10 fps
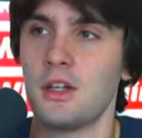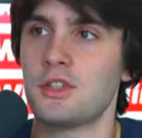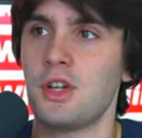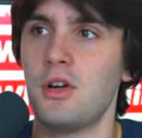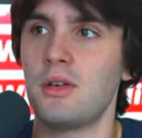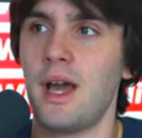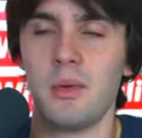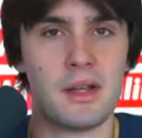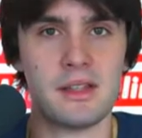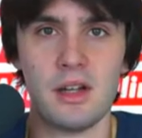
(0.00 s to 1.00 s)
Showed how
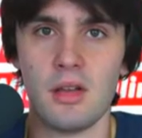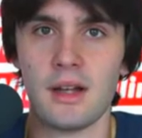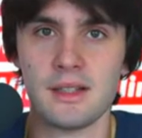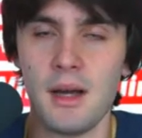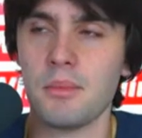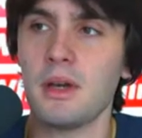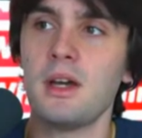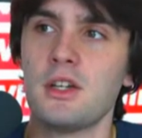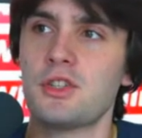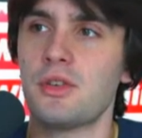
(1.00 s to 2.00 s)
we got the deal locked up,
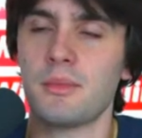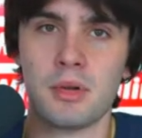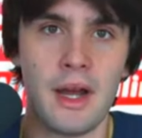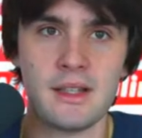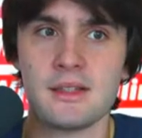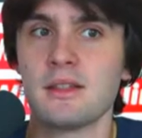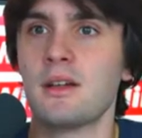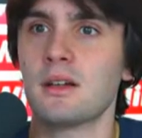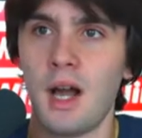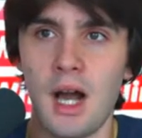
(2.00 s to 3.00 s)
showed the price,
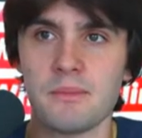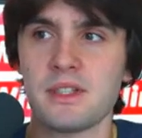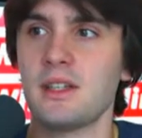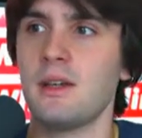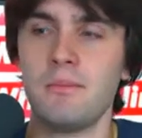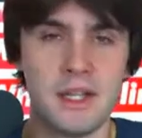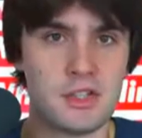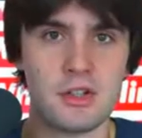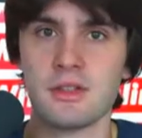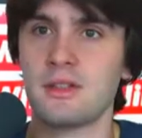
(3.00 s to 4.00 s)
comps,
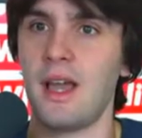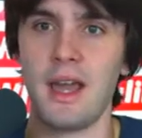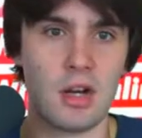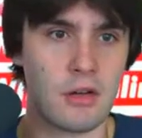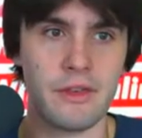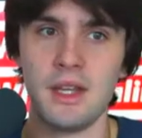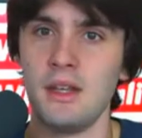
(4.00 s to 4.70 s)
pictures, ARV,